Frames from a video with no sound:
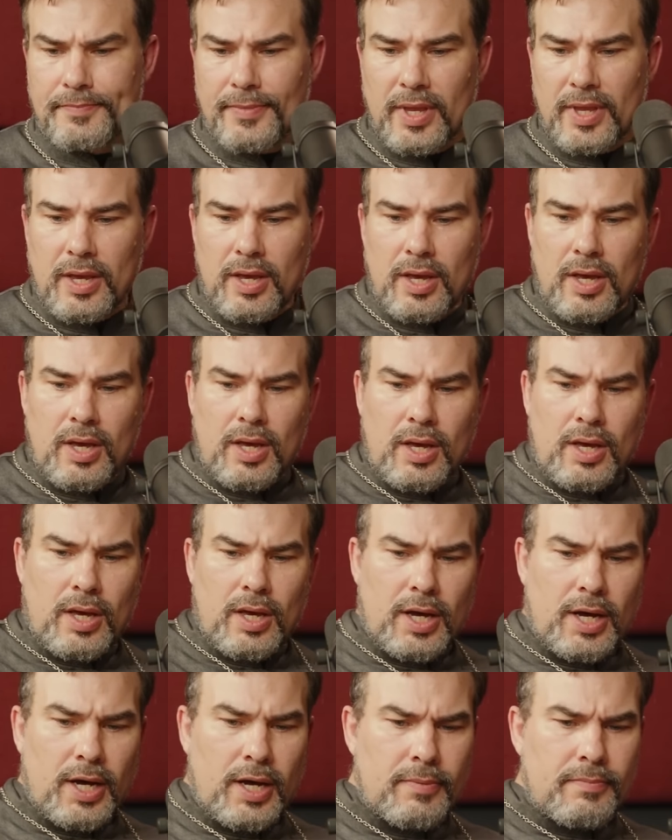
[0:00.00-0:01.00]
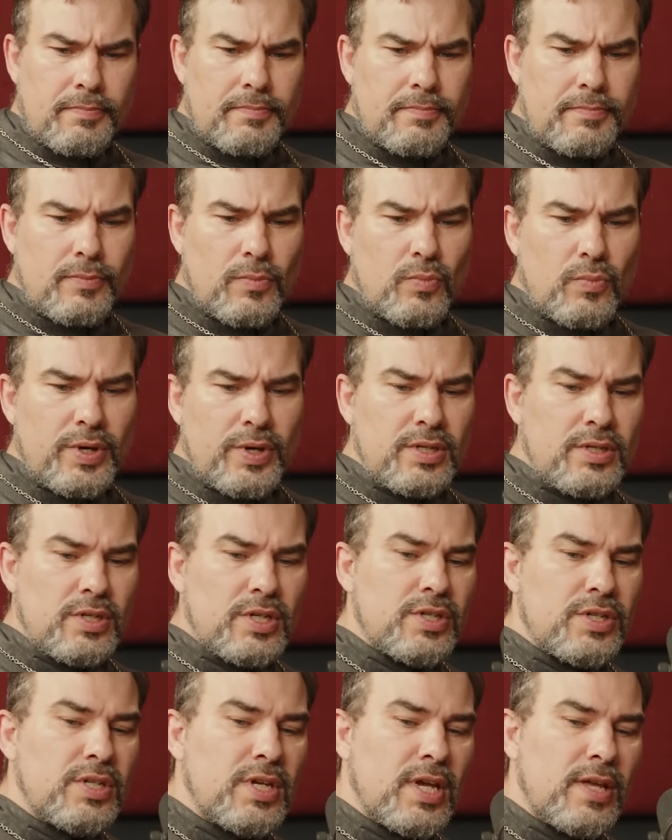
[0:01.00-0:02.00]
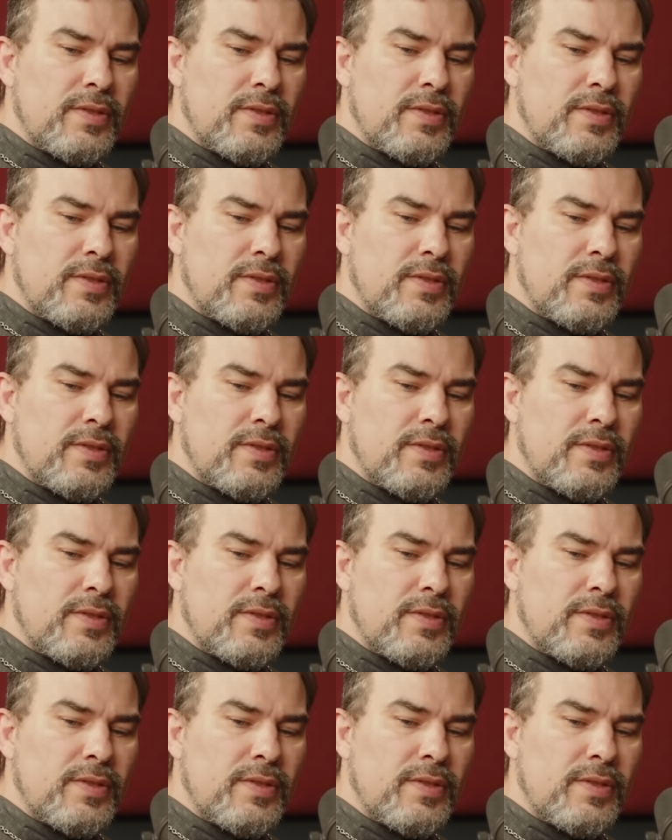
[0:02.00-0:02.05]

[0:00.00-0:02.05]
Sure. Mm-hmm. um, we just